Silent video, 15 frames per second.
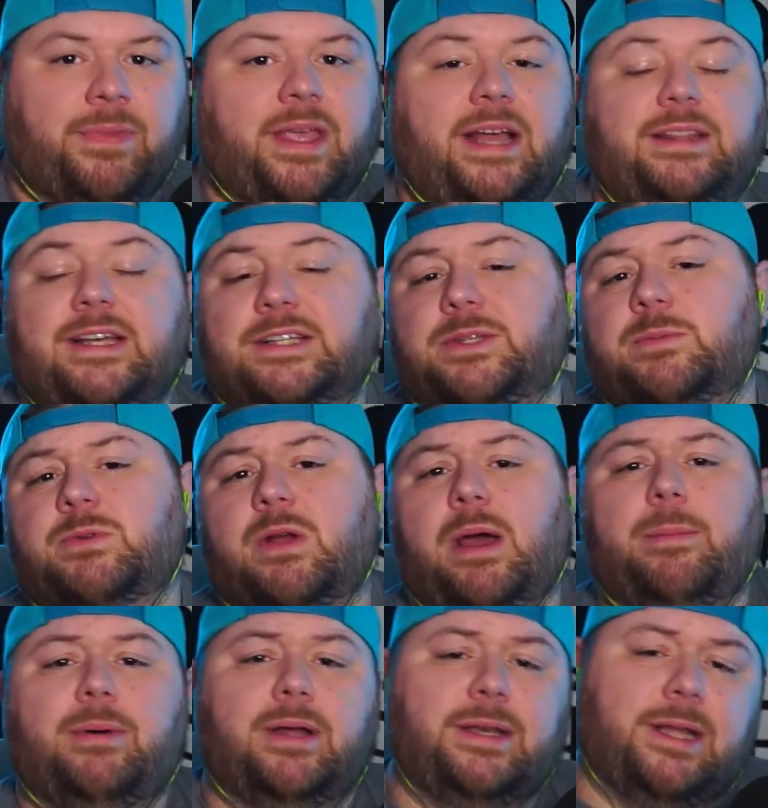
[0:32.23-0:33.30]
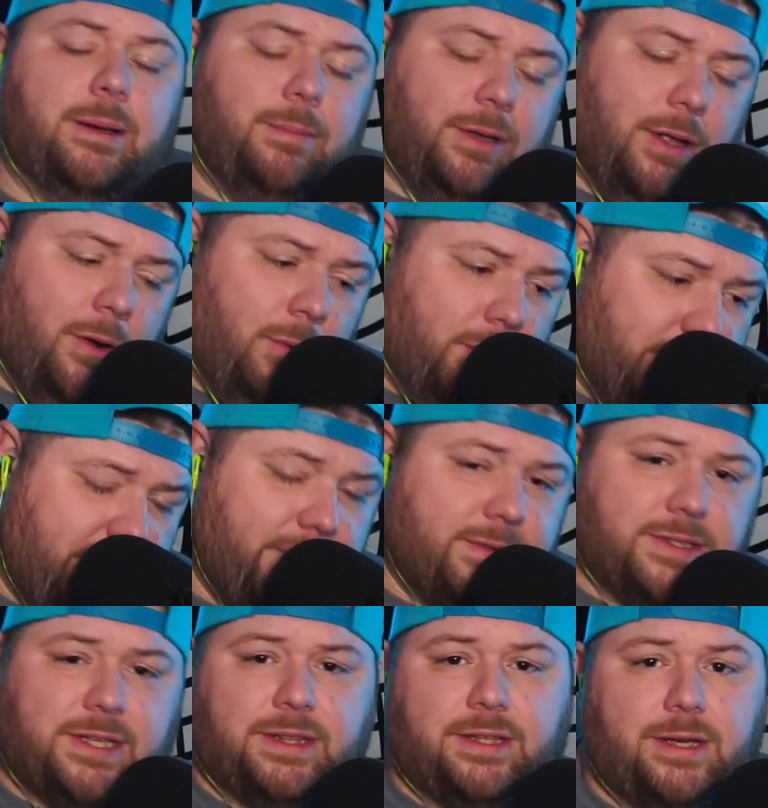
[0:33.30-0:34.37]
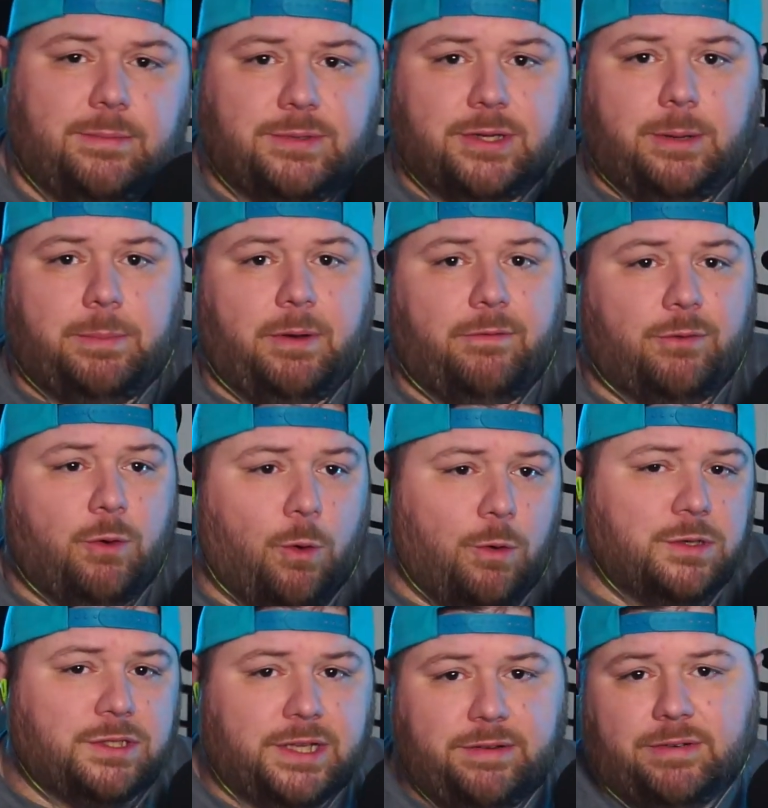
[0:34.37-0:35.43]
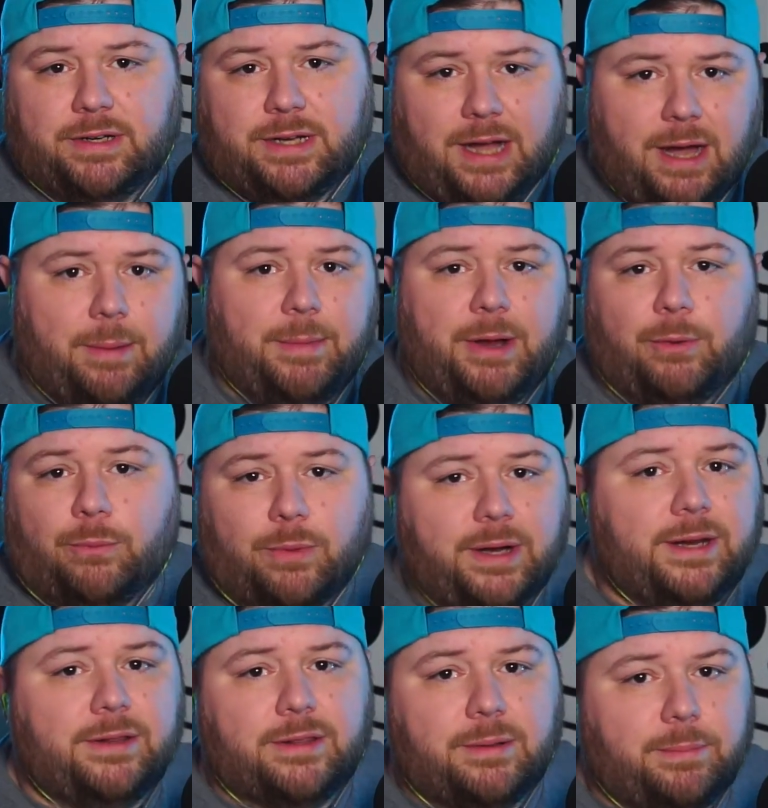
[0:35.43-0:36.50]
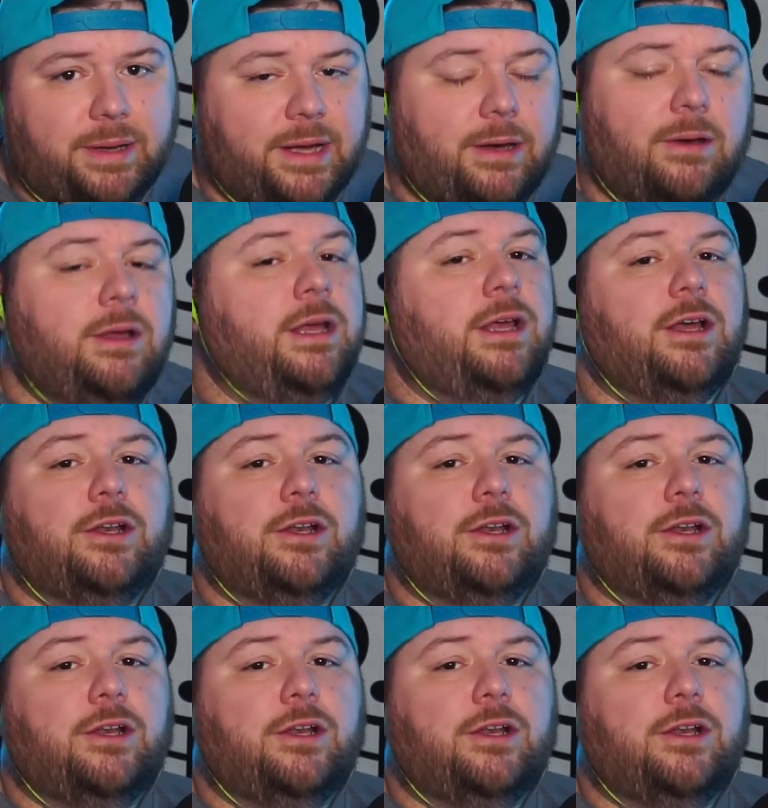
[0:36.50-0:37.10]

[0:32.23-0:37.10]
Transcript: Hit that subscribe button down below. Give us the thumbs up. Of course, leave a comment. Ring the bell.